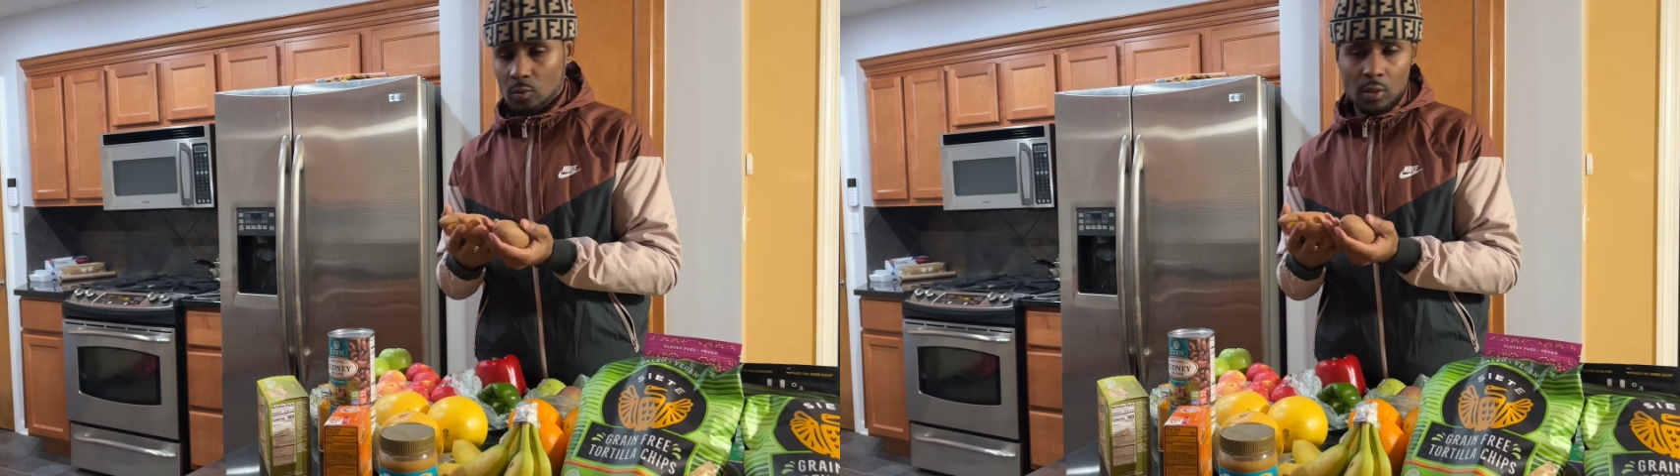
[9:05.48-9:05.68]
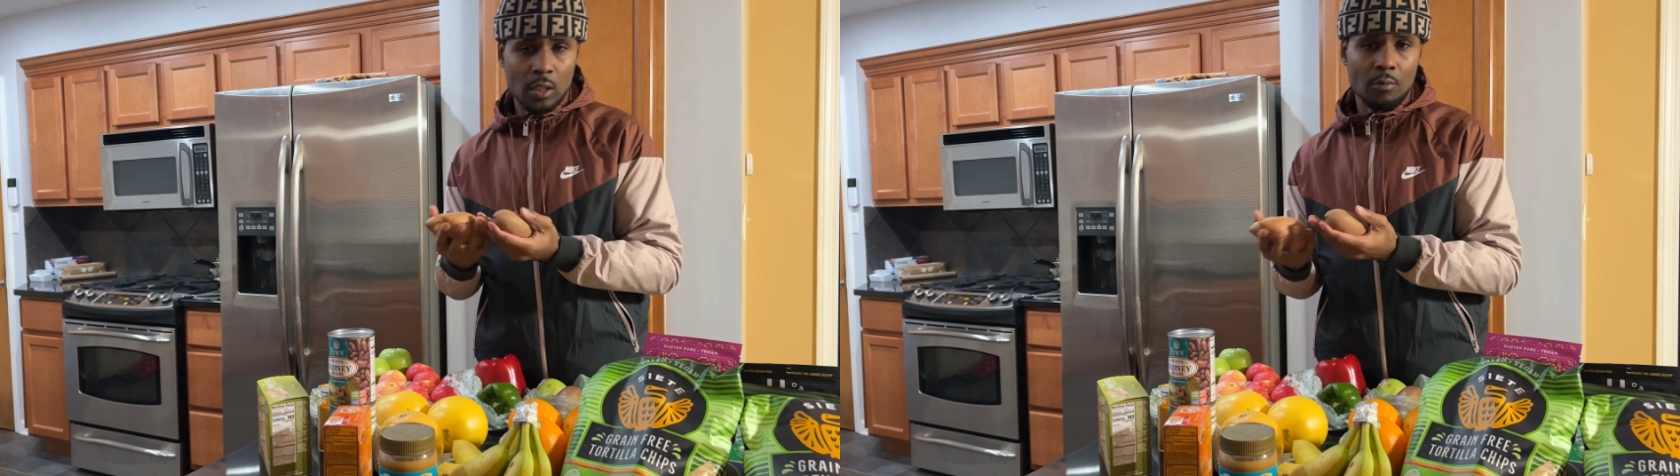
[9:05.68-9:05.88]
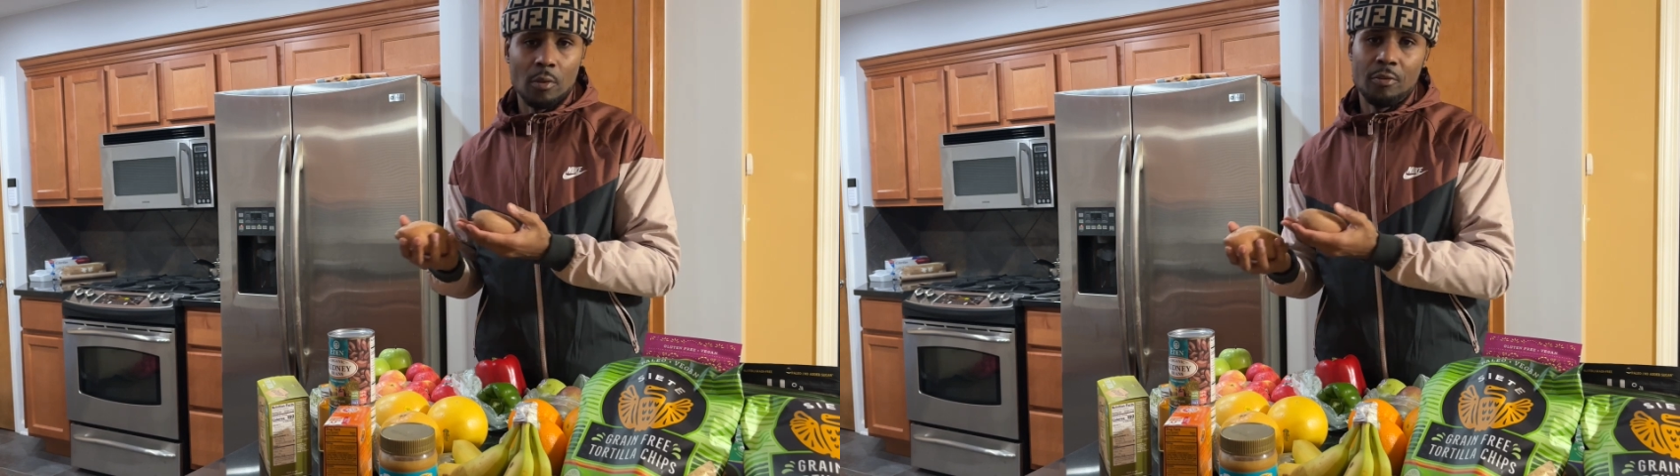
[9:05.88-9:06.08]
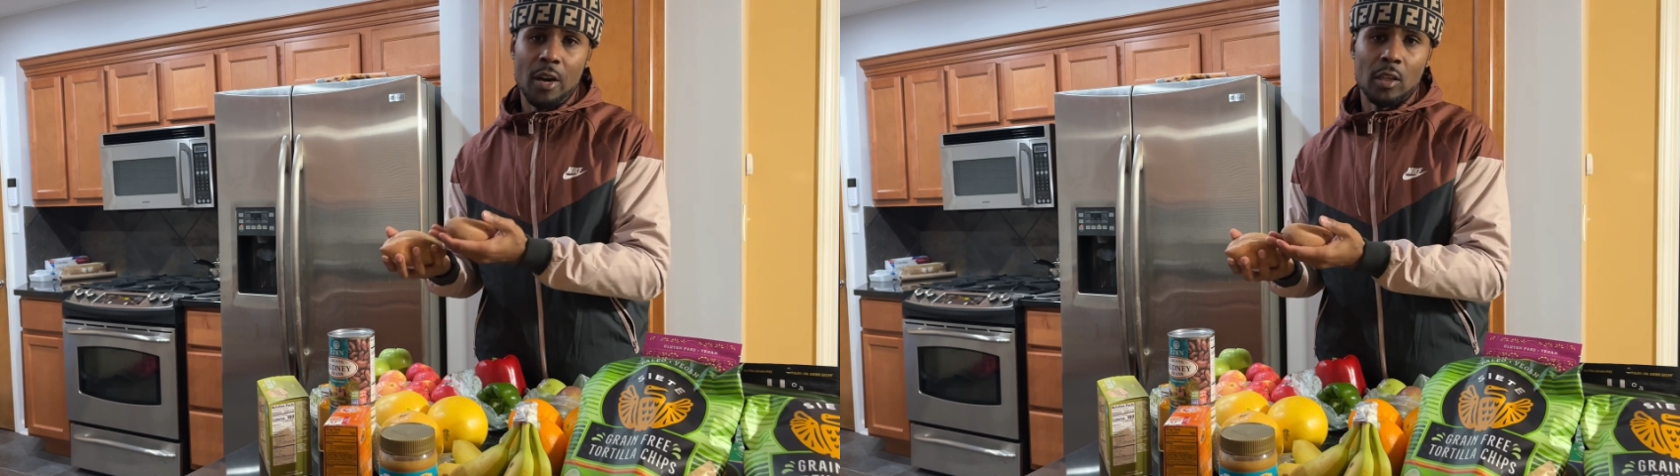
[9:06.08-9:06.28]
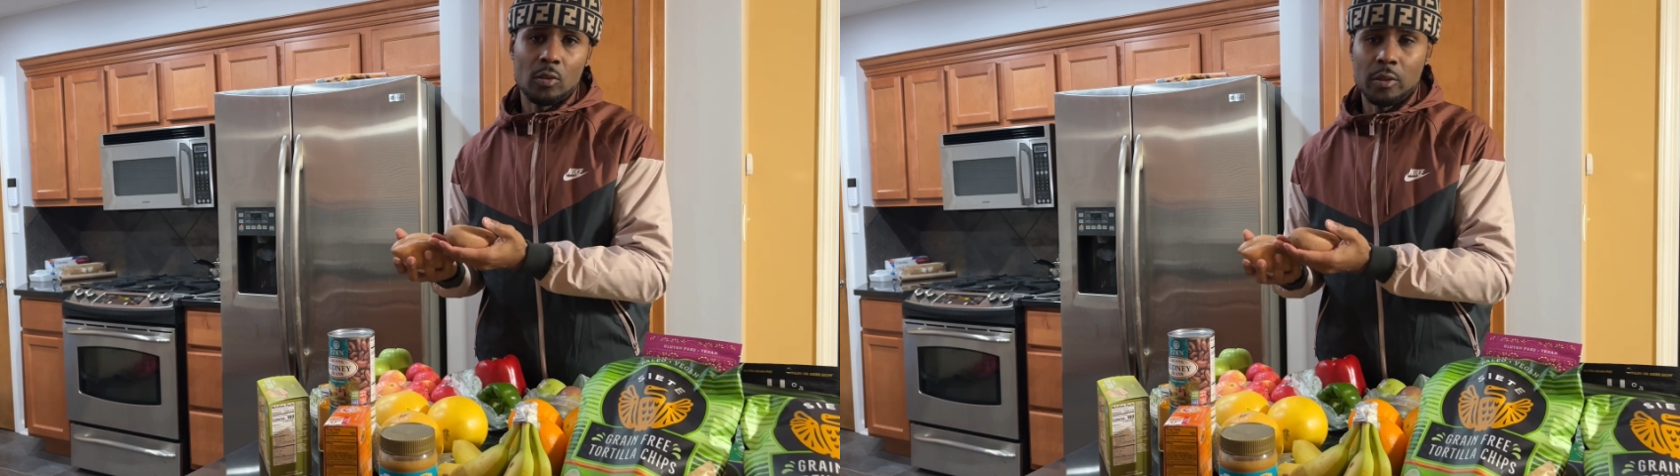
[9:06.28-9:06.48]
give them a
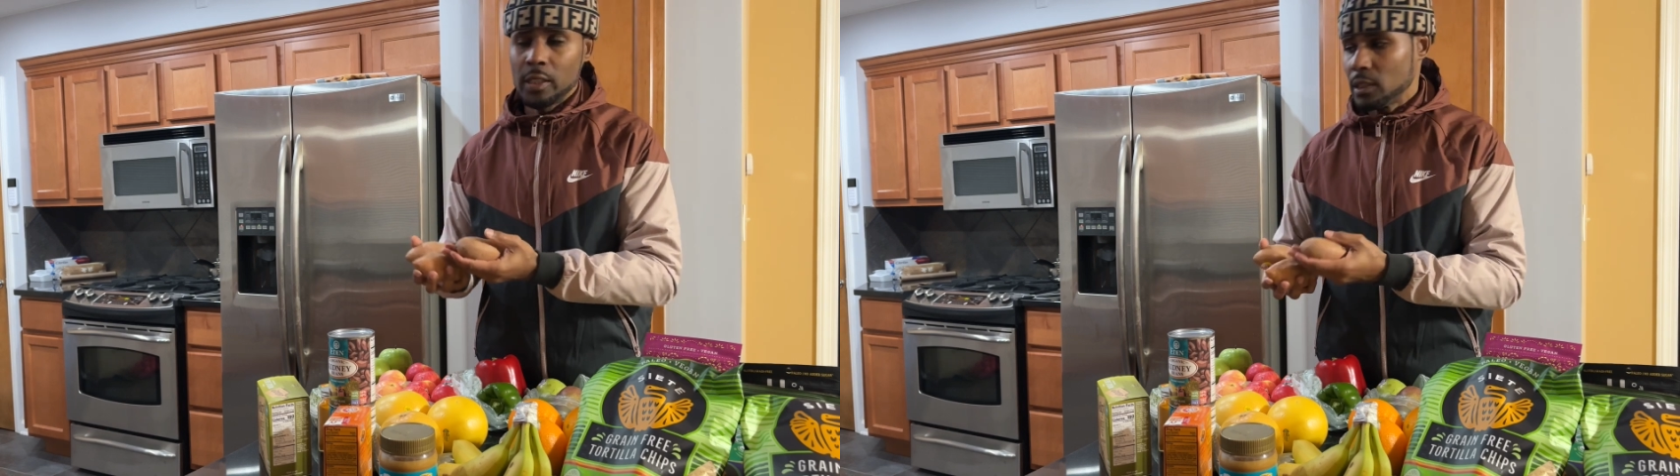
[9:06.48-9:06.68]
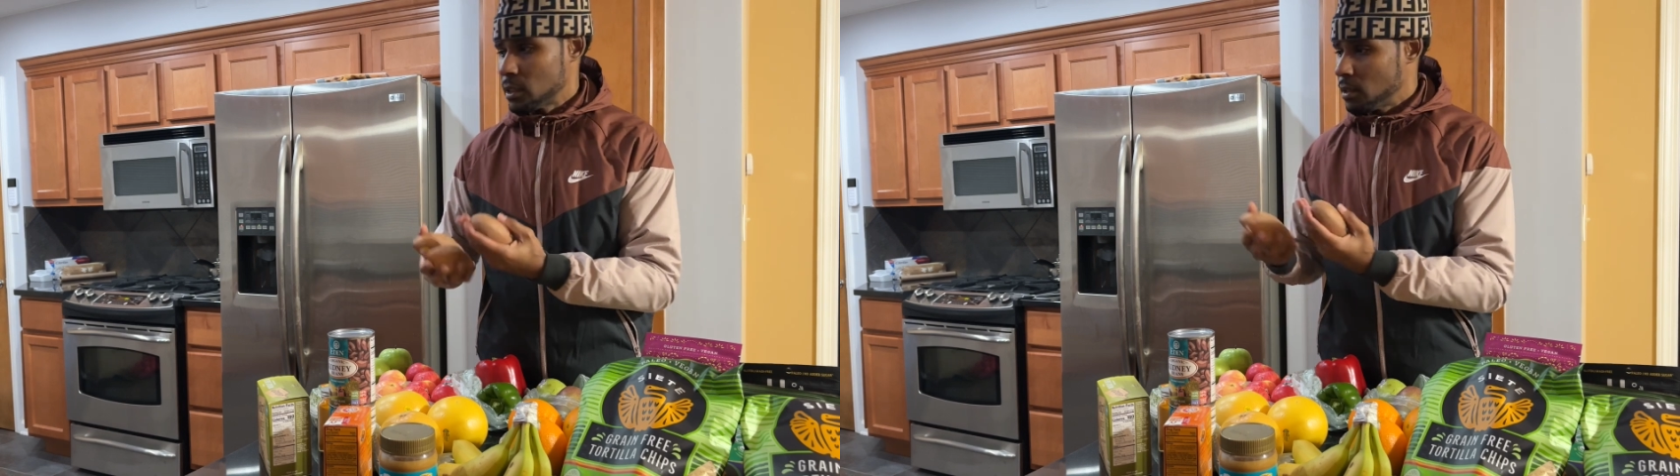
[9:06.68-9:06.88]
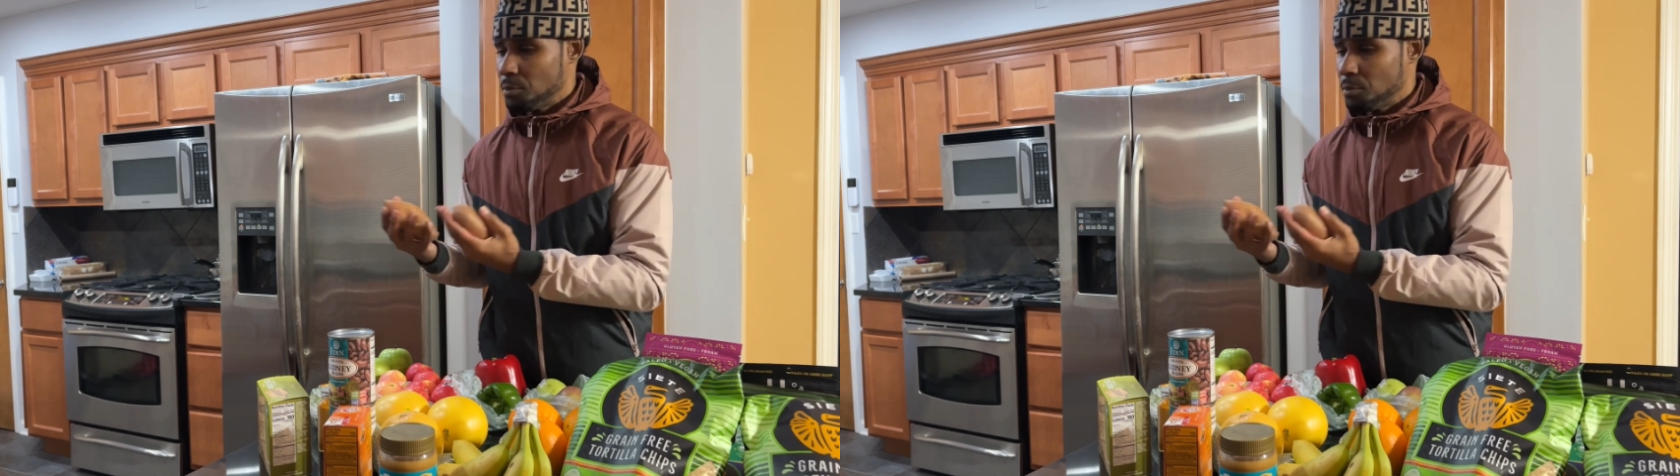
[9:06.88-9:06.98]
final rinse,